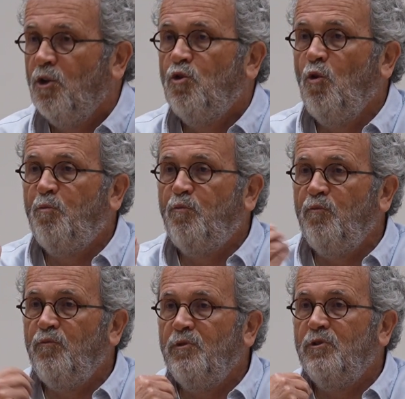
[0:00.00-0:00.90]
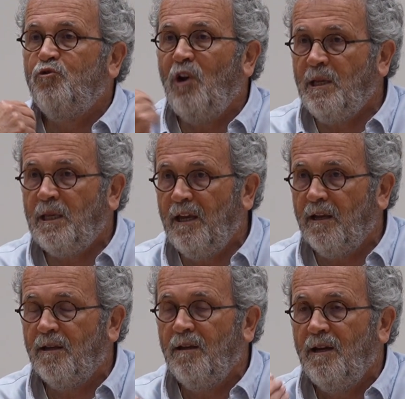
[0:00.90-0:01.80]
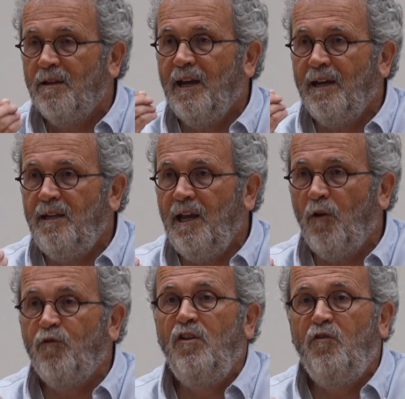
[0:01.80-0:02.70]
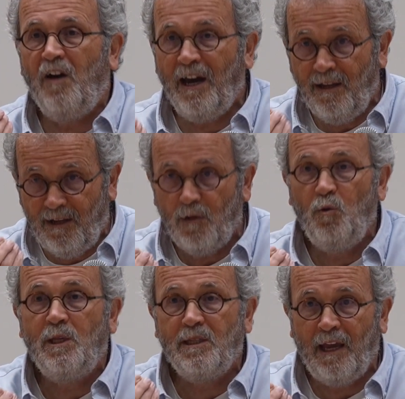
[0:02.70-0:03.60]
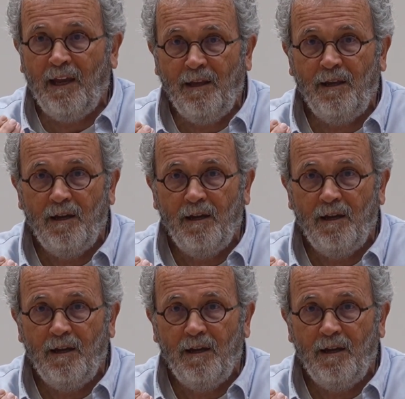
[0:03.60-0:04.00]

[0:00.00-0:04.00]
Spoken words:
To translate the idea of divided we stand,